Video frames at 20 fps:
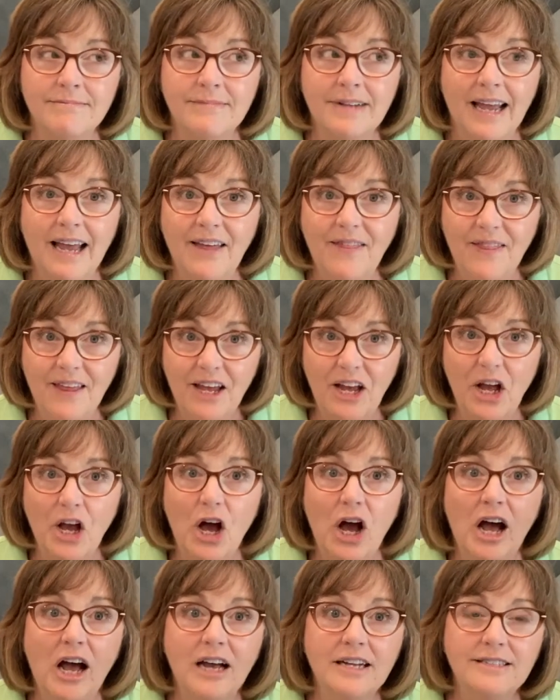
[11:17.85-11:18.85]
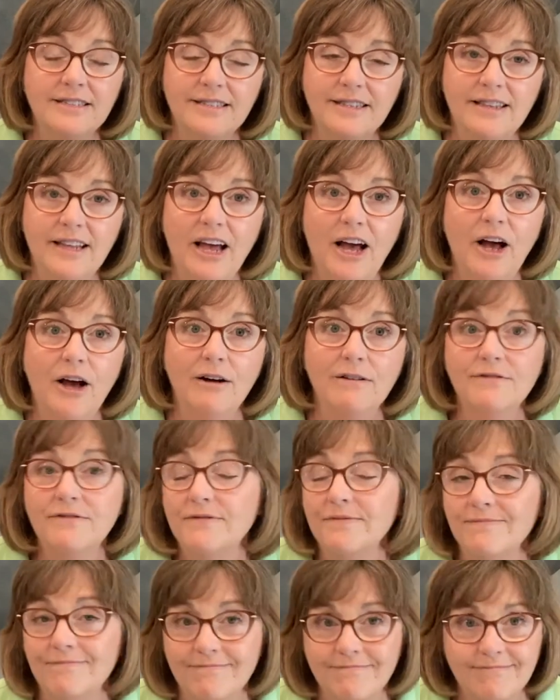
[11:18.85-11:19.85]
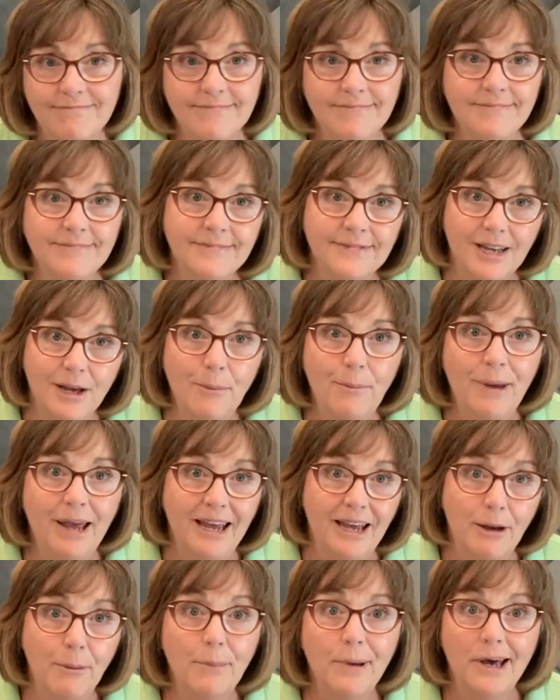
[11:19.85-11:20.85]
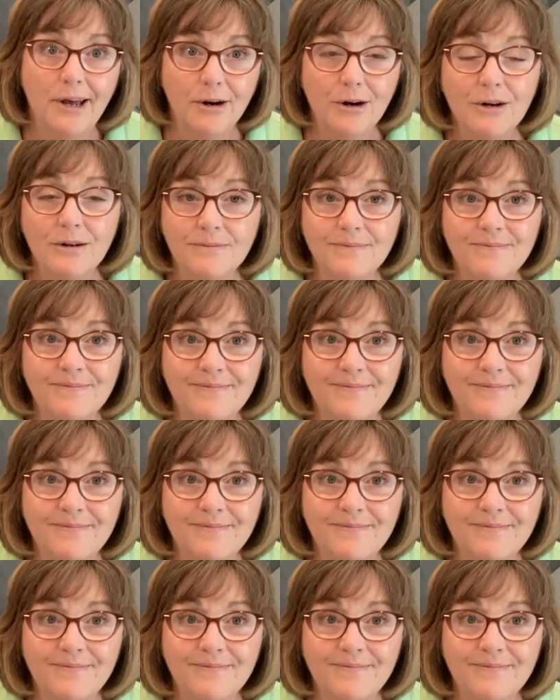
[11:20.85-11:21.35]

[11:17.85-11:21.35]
And then God's love can make it better.